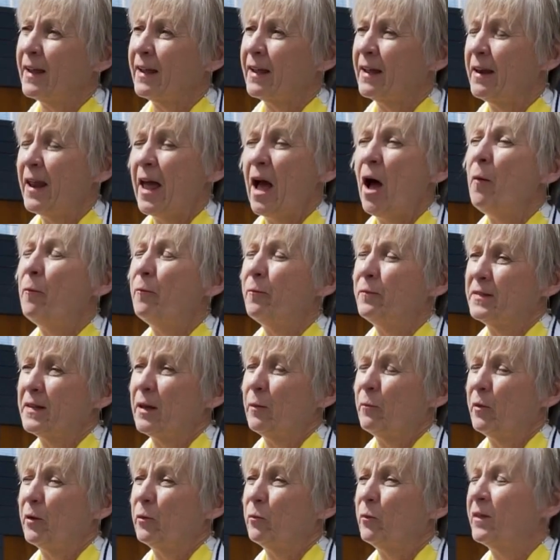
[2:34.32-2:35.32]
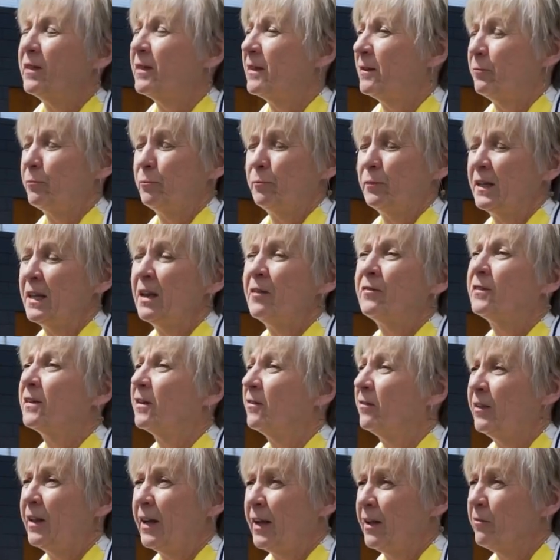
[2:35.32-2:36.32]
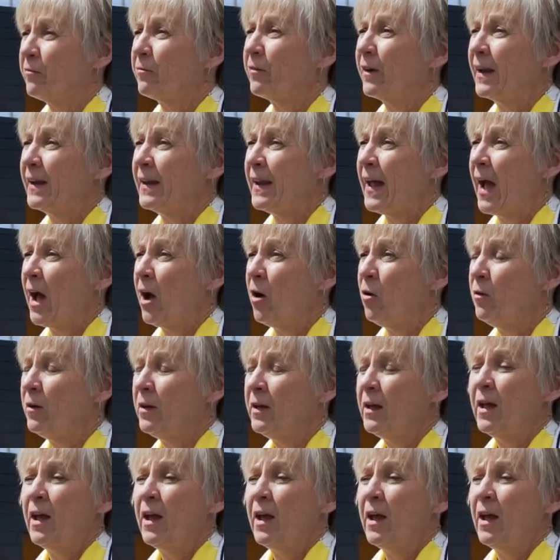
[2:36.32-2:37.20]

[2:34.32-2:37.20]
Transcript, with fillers: they can help someone with the gift of life right now.